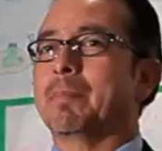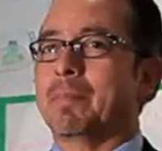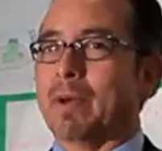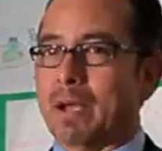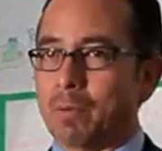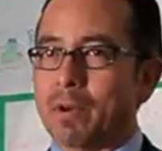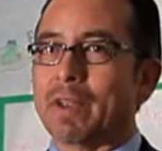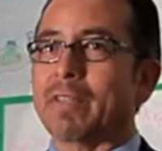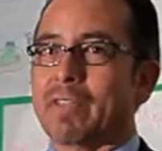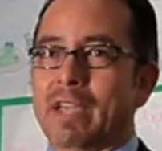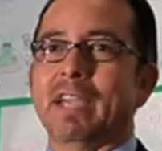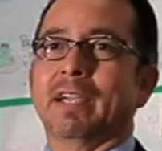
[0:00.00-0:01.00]
I want to
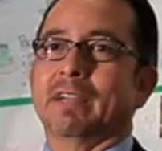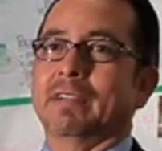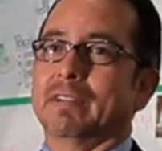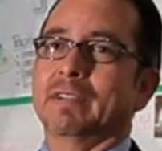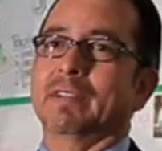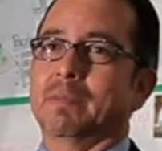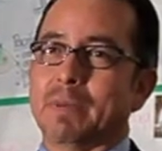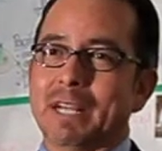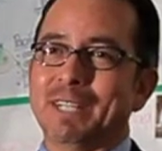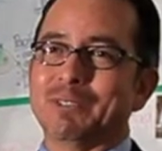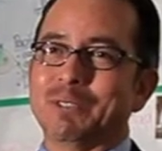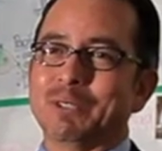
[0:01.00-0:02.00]
thank the Mind
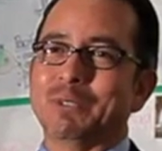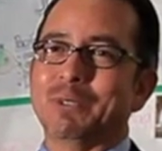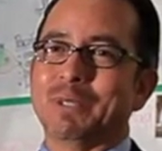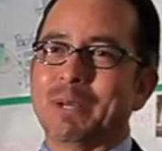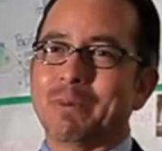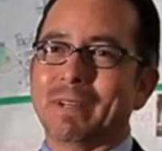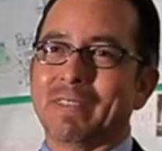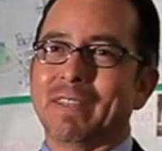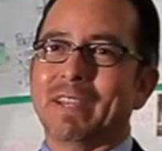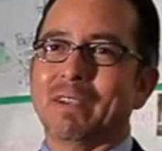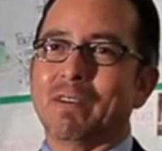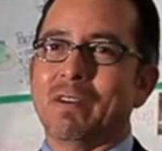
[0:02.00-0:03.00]
Institute, and I want to
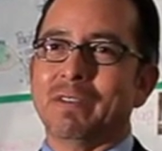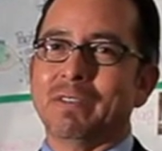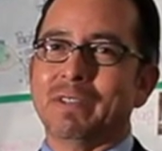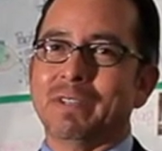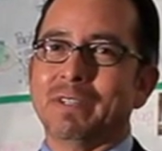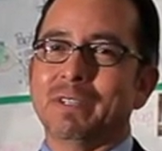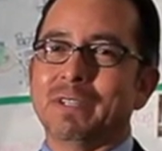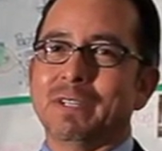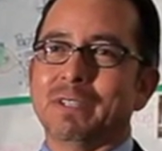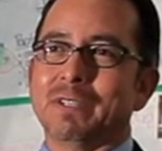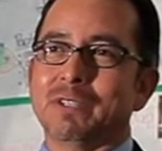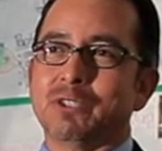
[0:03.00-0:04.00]
thank all of the,
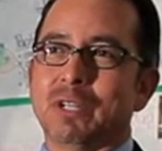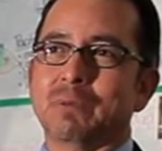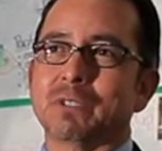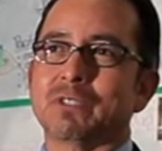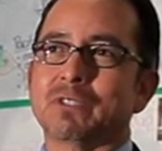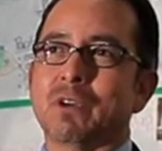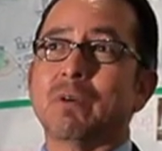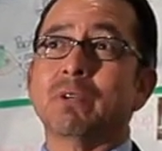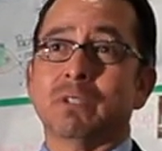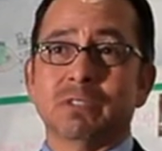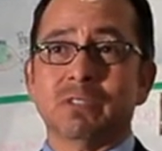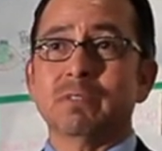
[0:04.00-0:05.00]
the generous
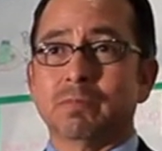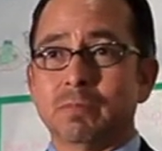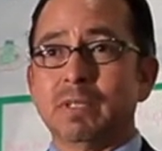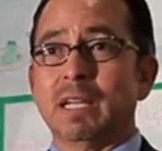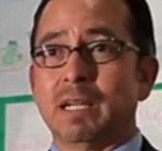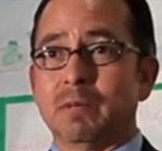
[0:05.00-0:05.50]
donors that